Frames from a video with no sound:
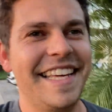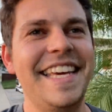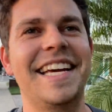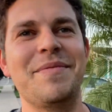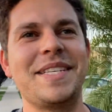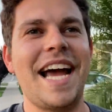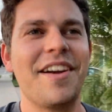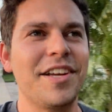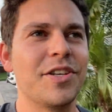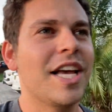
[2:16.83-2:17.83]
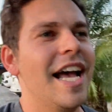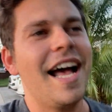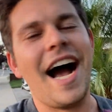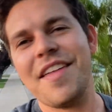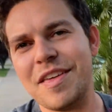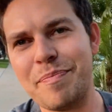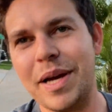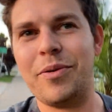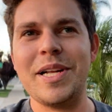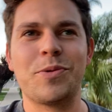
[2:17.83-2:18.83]
comes out and he goes, I think
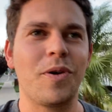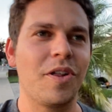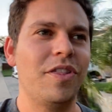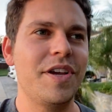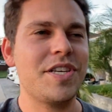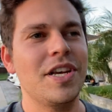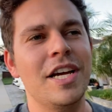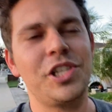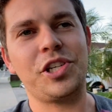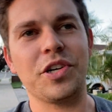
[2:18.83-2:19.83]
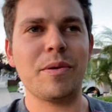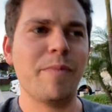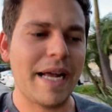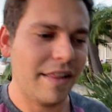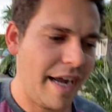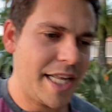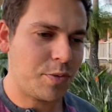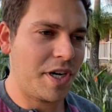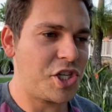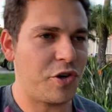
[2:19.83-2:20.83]
Bitcoin's worthless. Sure, some of my clients
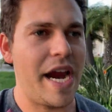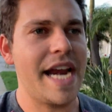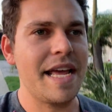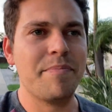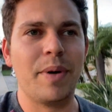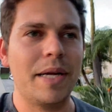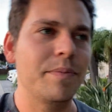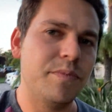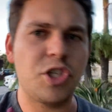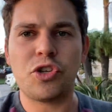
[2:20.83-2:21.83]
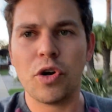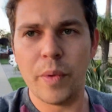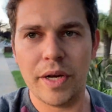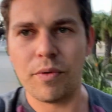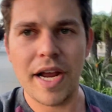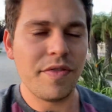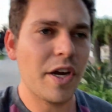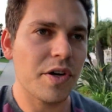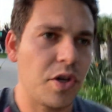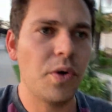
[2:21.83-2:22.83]
want to trade it, but screw it, right?
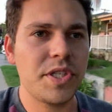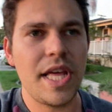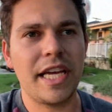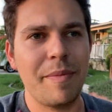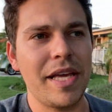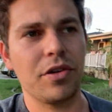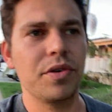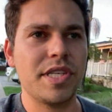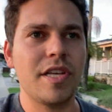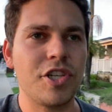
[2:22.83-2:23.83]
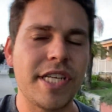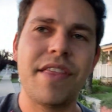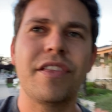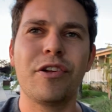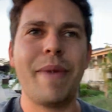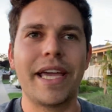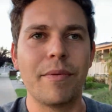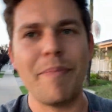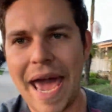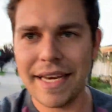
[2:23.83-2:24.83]
They're adults. They can make their own decisions. I think they're making a
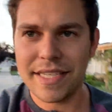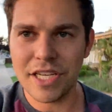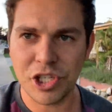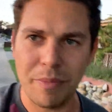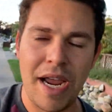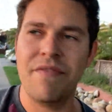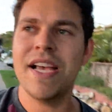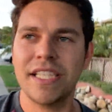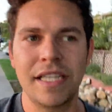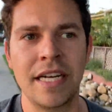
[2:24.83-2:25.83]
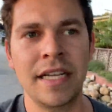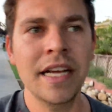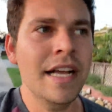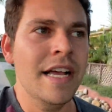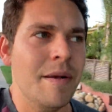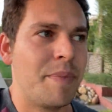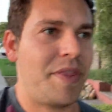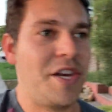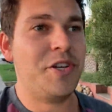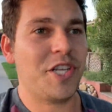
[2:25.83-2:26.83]
bad decision by investing in it. But
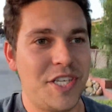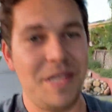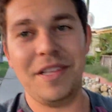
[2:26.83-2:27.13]
then you just see,